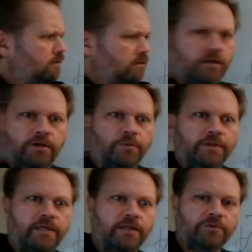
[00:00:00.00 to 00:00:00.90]
I don't know
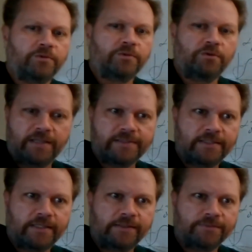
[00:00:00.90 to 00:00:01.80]
what the hell I'm doing with my hands
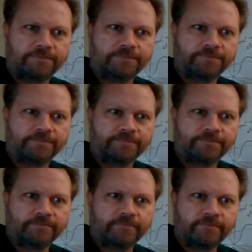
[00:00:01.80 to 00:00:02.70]
today.
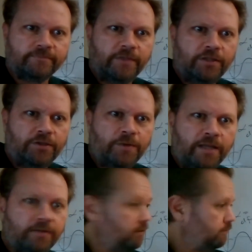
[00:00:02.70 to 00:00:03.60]
Neither
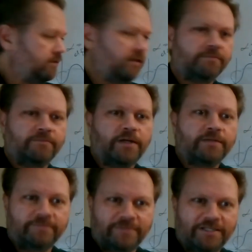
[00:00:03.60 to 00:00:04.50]
do Oh, shit.
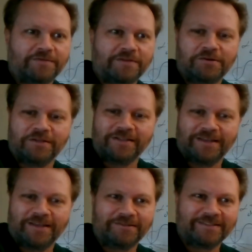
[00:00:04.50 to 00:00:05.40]
Well, Jeff's going
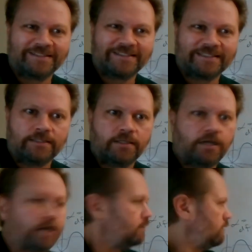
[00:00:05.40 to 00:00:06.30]
insane.
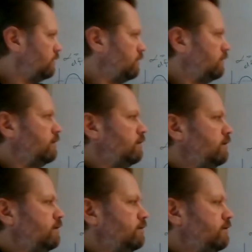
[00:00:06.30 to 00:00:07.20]
All right.
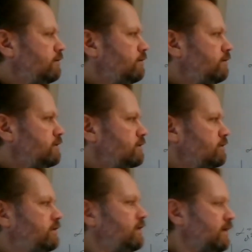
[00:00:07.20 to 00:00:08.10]
So
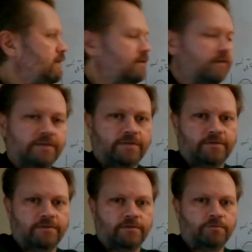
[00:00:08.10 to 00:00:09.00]

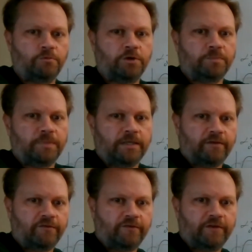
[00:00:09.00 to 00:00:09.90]
this would be
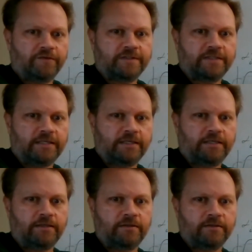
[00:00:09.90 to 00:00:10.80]

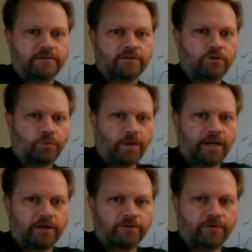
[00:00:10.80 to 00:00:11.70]
15
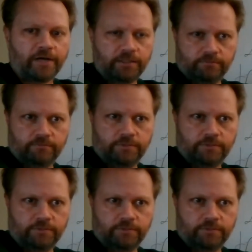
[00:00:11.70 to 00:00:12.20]
squared, right?